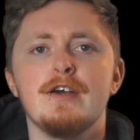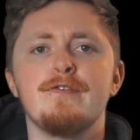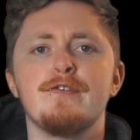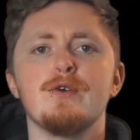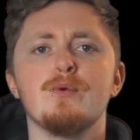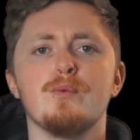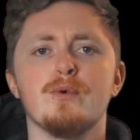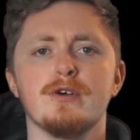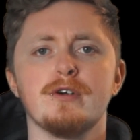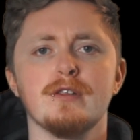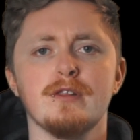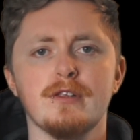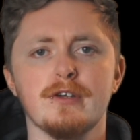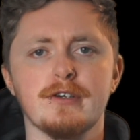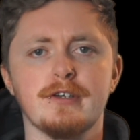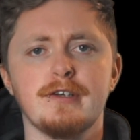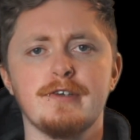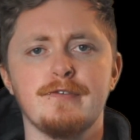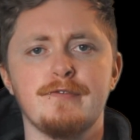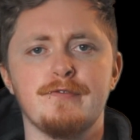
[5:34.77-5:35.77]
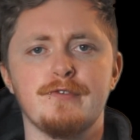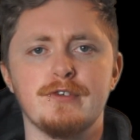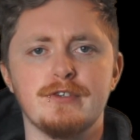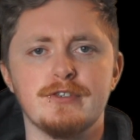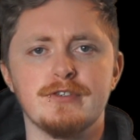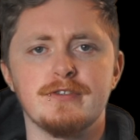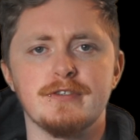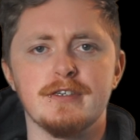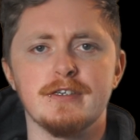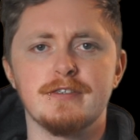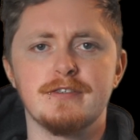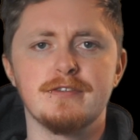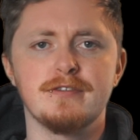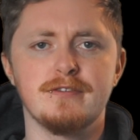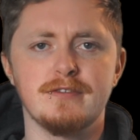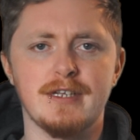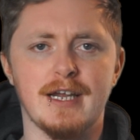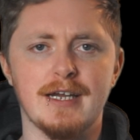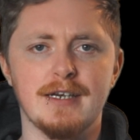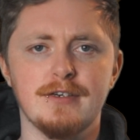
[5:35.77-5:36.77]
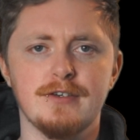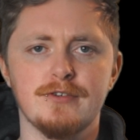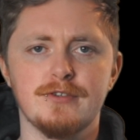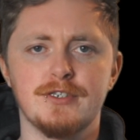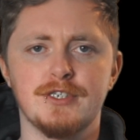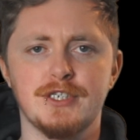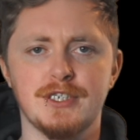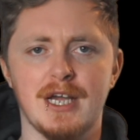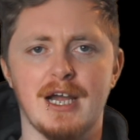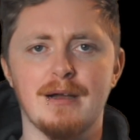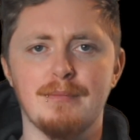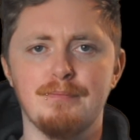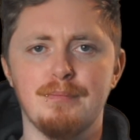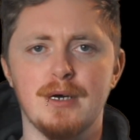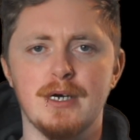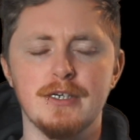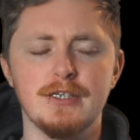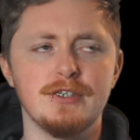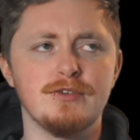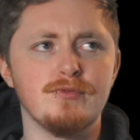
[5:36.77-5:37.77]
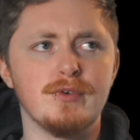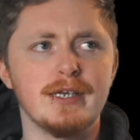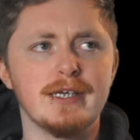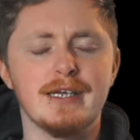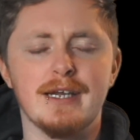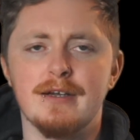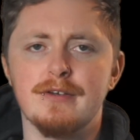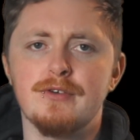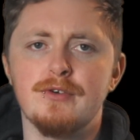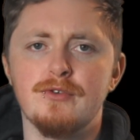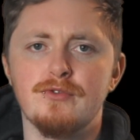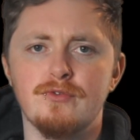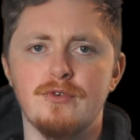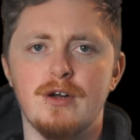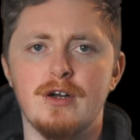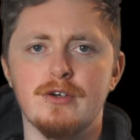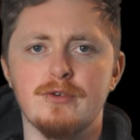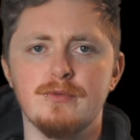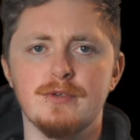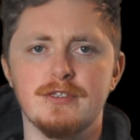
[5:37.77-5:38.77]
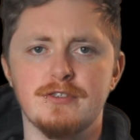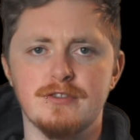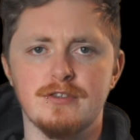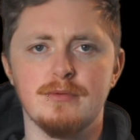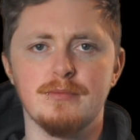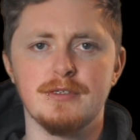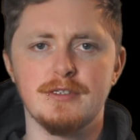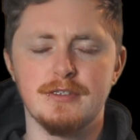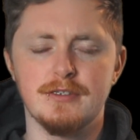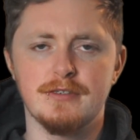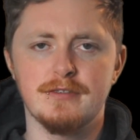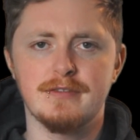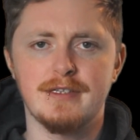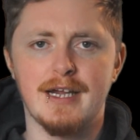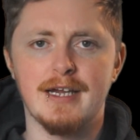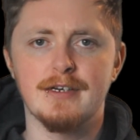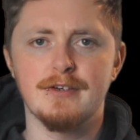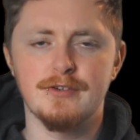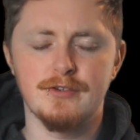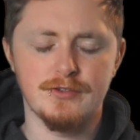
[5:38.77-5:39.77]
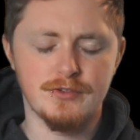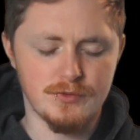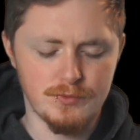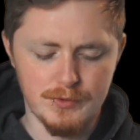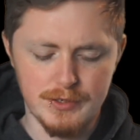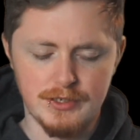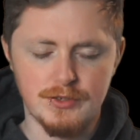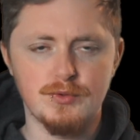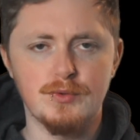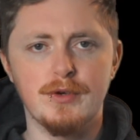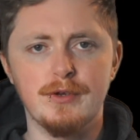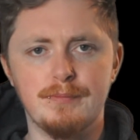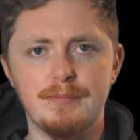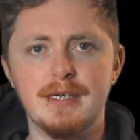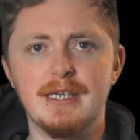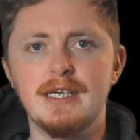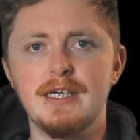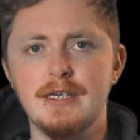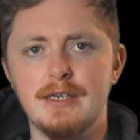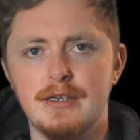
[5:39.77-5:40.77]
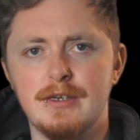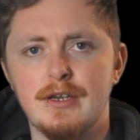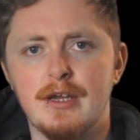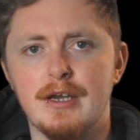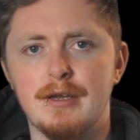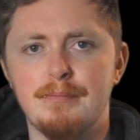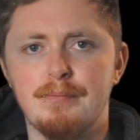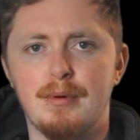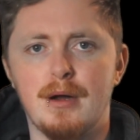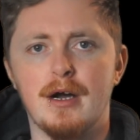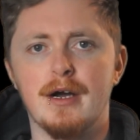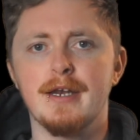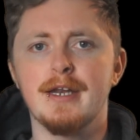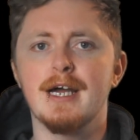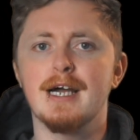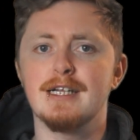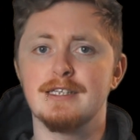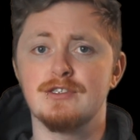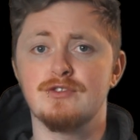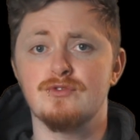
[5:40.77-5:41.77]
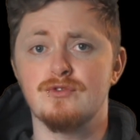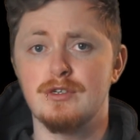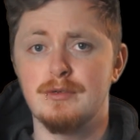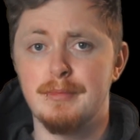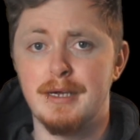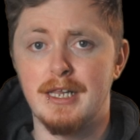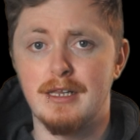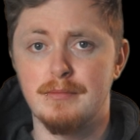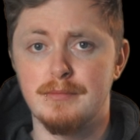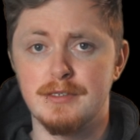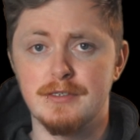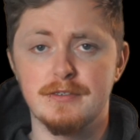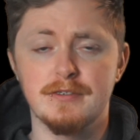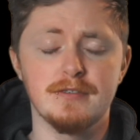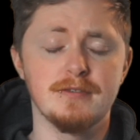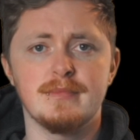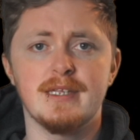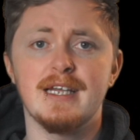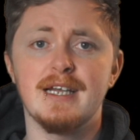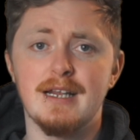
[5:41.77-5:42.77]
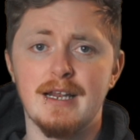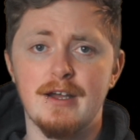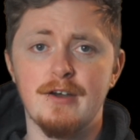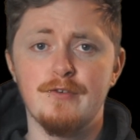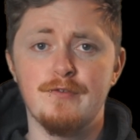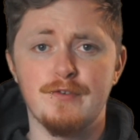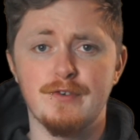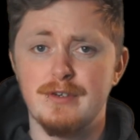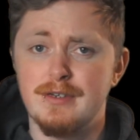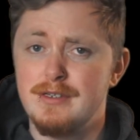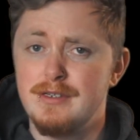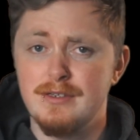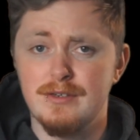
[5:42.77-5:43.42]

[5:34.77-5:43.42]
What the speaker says: you were looking for just a standard chatbot, you really can't go wrong with some of the standards, which would be Nightbot and Stream Elements. They allow for the,